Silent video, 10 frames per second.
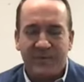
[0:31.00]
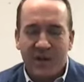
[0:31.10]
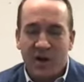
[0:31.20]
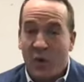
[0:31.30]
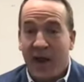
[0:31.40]

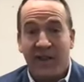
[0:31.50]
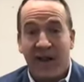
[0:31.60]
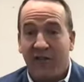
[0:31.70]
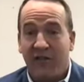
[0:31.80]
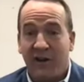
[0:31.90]
we had a lot
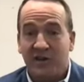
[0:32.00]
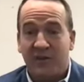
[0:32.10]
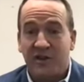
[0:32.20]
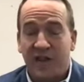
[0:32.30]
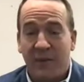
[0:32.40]
of fun. It was the
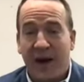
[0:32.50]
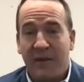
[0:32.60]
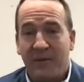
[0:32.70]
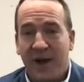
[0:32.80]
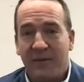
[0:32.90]
first time I'd
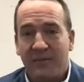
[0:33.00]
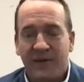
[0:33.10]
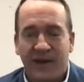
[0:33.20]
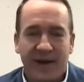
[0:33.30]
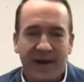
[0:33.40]
met him,
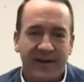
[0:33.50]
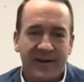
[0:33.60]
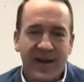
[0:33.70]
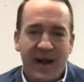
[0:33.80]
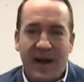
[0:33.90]
and
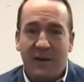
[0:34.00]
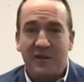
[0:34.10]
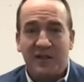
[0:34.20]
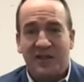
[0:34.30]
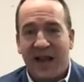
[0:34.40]
I was
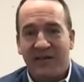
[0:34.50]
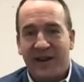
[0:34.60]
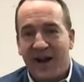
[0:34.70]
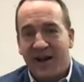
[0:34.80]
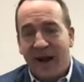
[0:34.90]
just kind of
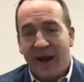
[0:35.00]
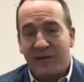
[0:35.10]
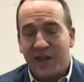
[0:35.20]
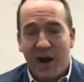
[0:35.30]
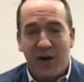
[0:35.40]
I
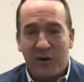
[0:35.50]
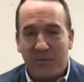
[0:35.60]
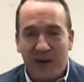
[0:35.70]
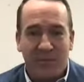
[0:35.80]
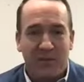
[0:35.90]
was honored to
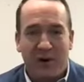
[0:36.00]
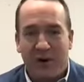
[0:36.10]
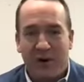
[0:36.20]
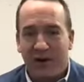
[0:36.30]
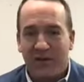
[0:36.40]
be a
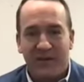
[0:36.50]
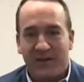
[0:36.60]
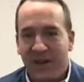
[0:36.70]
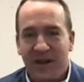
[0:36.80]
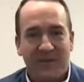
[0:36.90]
part of the
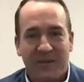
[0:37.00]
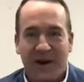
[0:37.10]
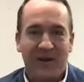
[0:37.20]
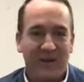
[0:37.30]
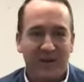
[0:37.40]
team,
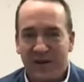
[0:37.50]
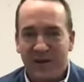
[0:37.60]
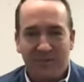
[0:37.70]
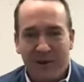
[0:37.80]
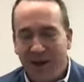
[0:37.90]
right? With
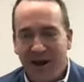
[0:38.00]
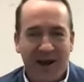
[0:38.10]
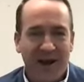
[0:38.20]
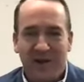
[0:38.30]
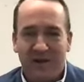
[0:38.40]
Mia
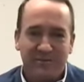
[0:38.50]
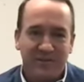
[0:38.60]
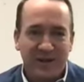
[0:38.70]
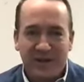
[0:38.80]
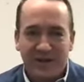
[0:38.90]
Hamm,
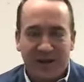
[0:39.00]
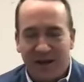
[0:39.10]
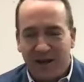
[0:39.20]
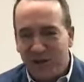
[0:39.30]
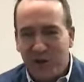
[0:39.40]

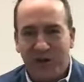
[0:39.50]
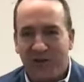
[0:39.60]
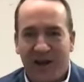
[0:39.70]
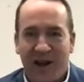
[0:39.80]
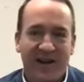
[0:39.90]
Julie
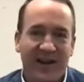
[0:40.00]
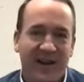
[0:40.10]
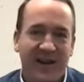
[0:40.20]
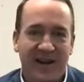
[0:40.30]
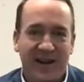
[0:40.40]

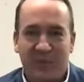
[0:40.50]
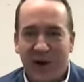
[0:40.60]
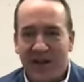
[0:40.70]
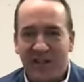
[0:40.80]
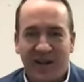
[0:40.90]
Foudy,
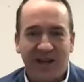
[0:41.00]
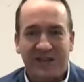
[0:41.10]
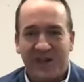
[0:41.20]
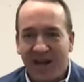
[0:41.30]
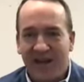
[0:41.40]
Brandi
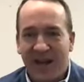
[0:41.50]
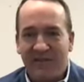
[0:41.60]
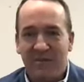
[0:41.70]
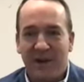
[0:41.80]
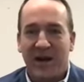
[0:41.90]
Chastain,
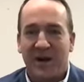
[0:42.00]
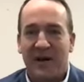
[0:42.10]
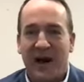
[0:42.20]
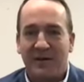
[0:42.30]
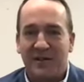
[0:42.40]
David Beckham.
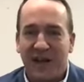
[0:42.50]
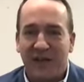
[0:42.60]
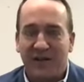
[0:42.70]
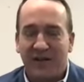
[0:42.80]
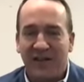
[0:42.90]
I was
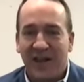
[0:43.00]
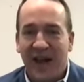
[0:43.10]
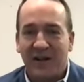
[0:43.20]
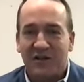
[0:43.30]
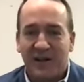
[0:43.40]
definitely the
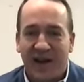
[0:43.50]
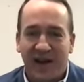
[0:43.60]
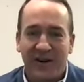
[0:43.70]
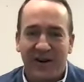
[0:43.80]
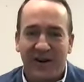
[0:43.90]

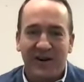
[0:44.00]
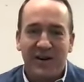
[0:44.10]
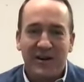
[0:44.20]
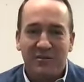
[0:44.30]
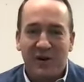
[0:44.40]
outsider,
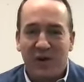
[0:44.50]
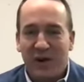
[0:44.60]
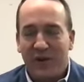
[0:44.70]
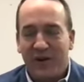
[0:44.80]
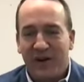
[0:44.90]
but we
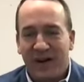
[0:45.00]
were